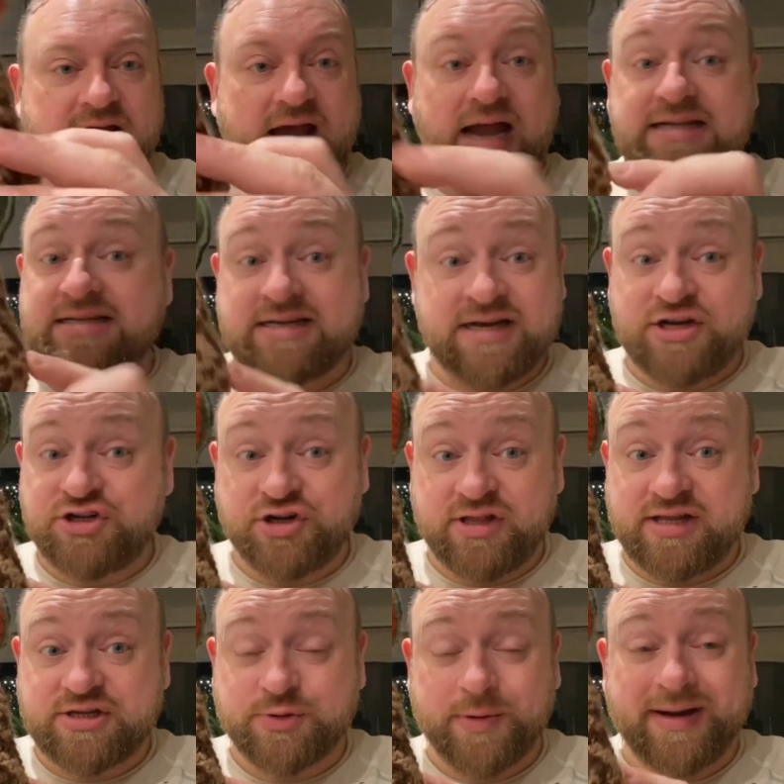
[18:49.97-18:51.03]
I didn't enjoy
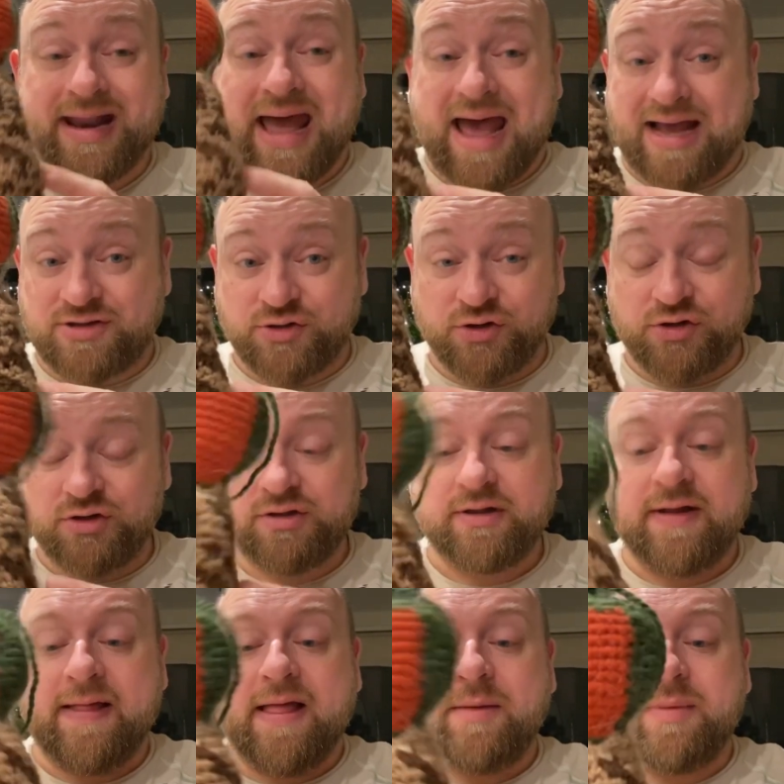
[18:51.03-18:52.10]
this one at all
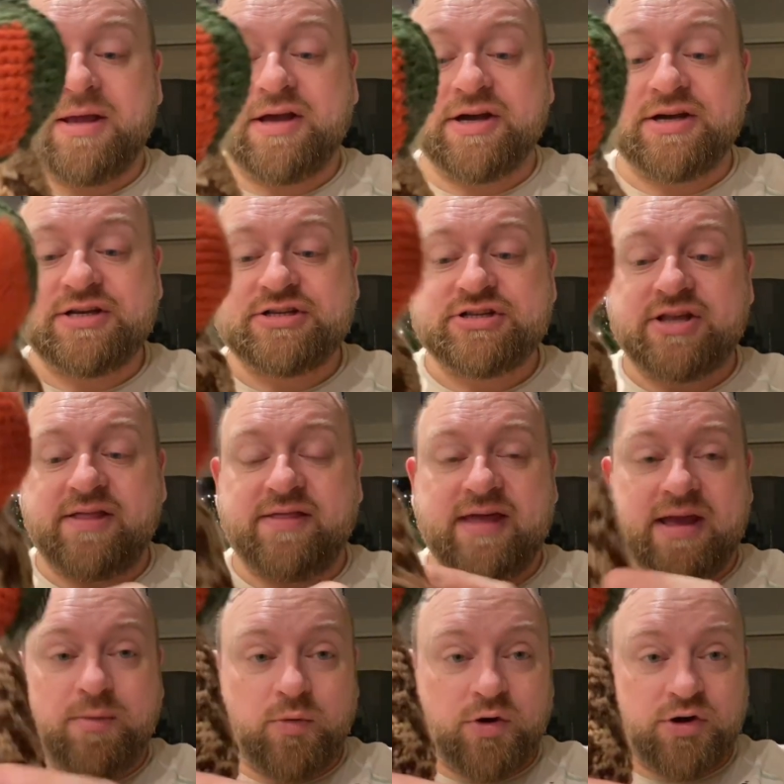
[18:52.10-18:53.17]
because
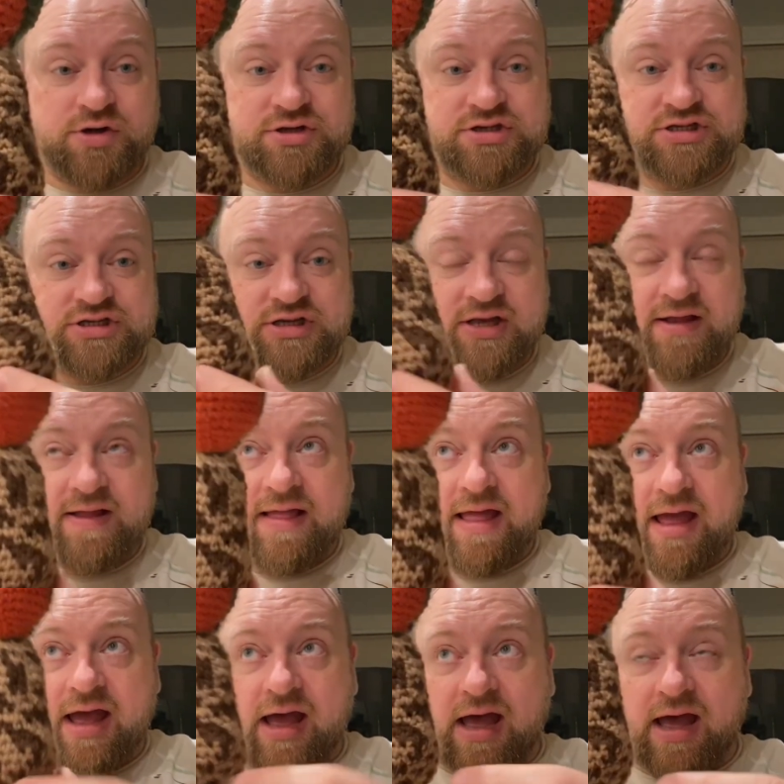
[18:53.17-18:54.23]
there was
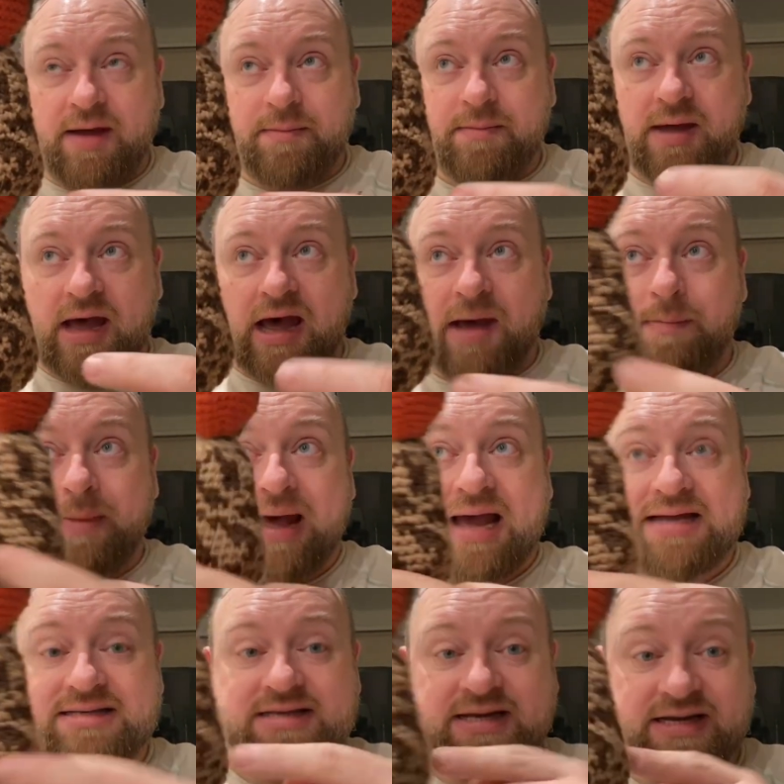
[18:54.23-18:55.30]
um, a
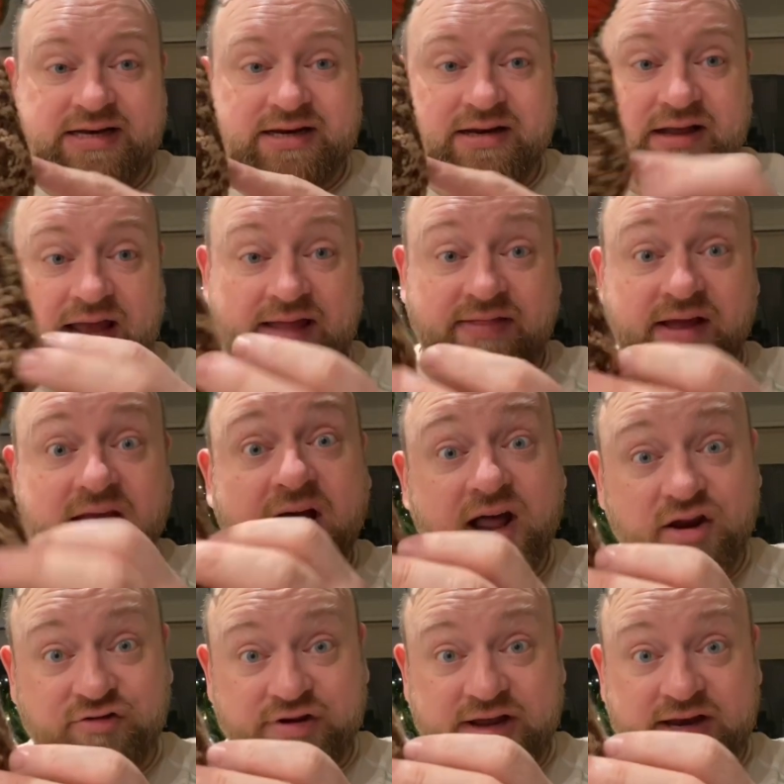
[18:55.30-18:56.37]
pattern in the
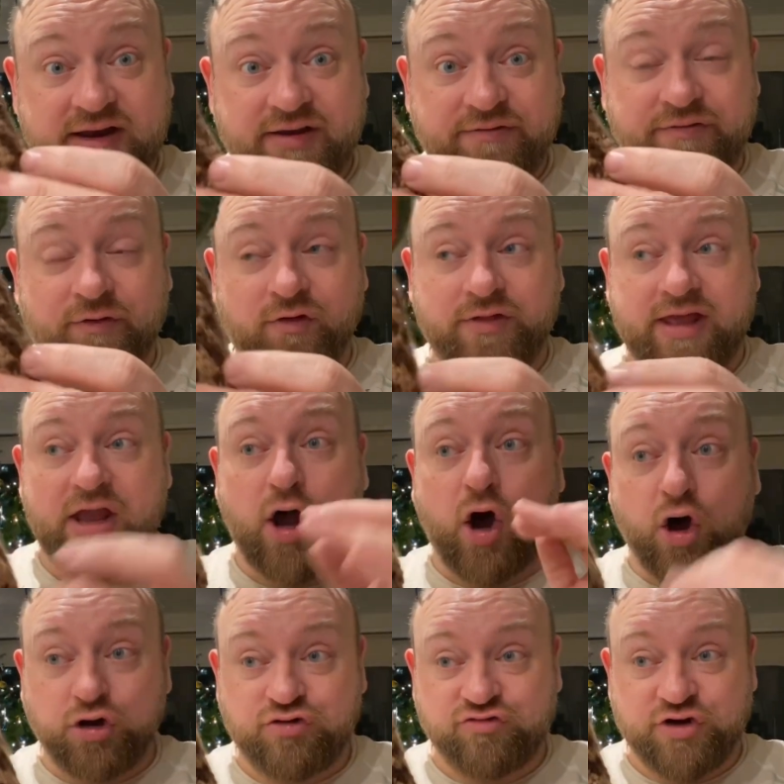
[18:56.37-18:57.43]
colouring for the
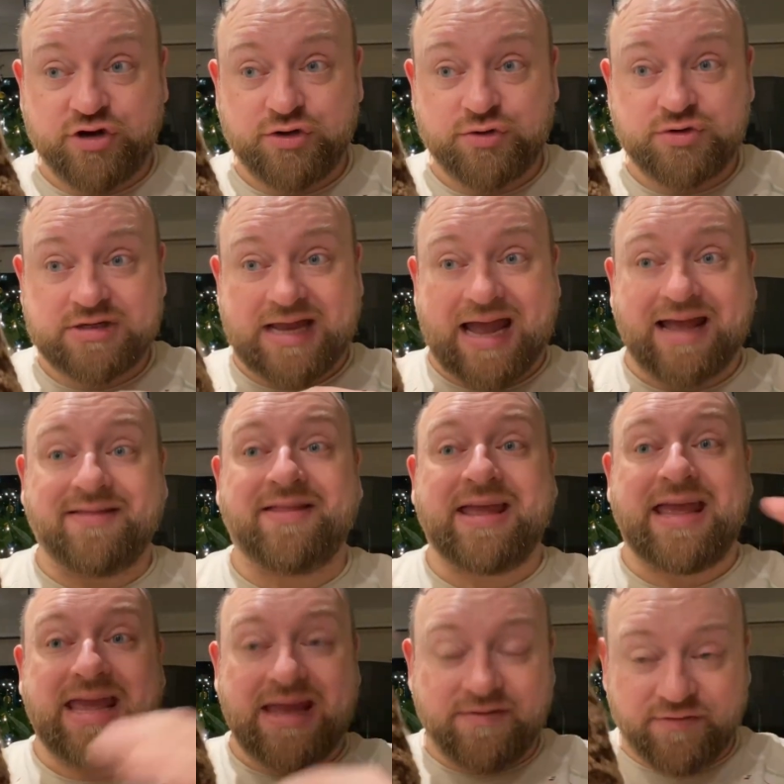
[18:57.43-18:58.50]
odd rows and the
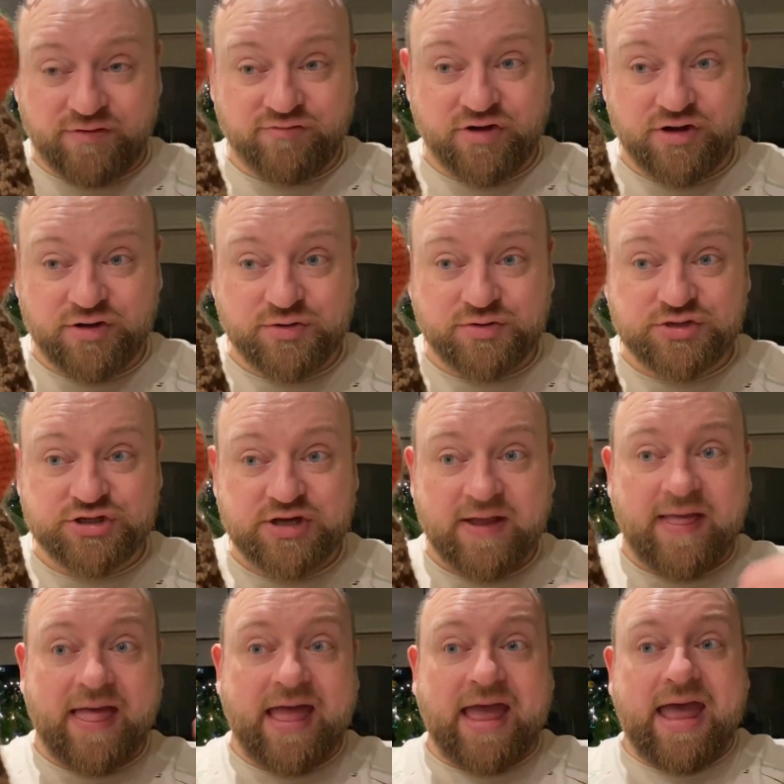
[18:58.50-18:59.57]
even rows.
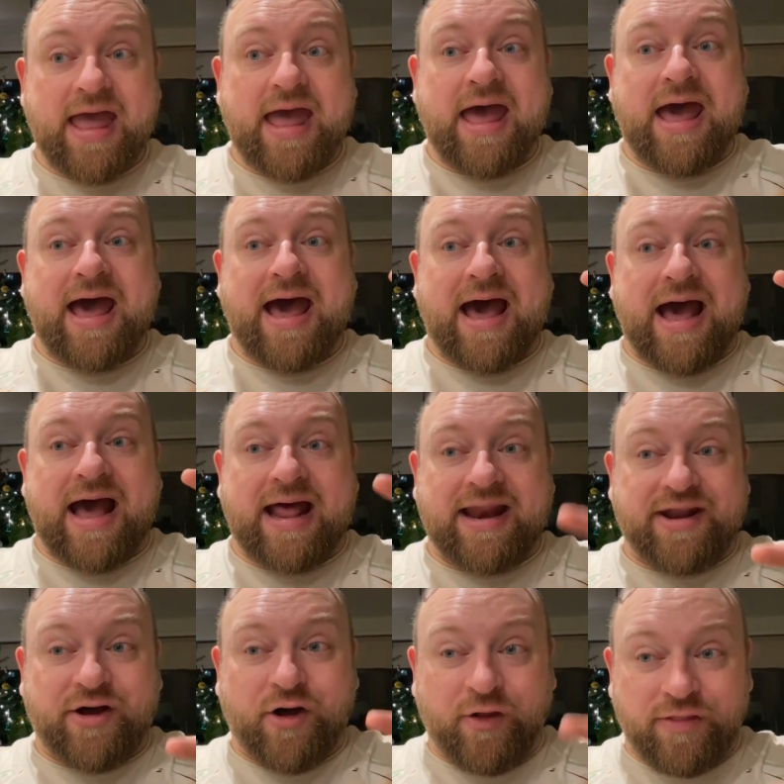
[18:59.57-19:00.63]

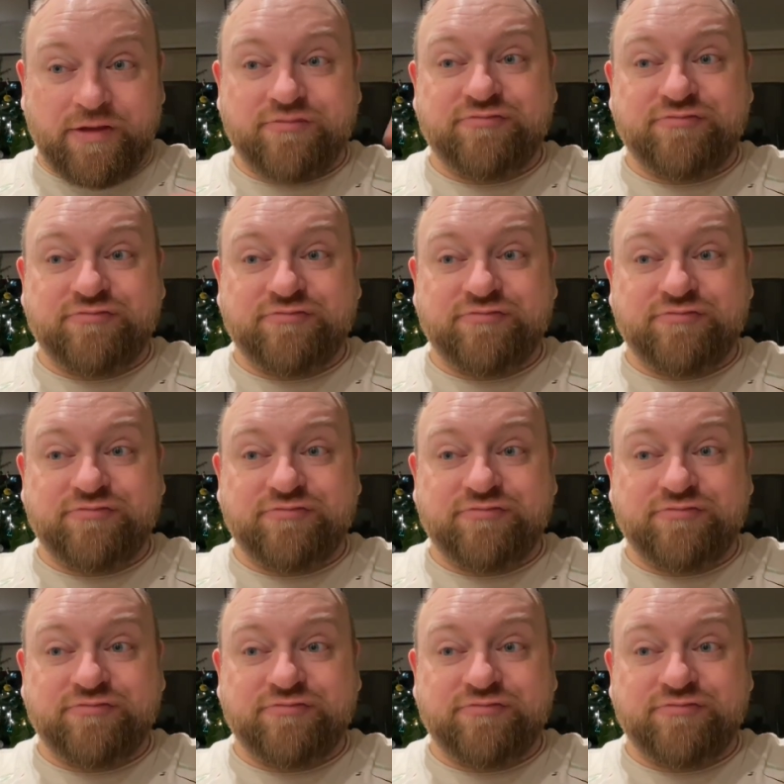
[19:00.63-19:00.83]
And on the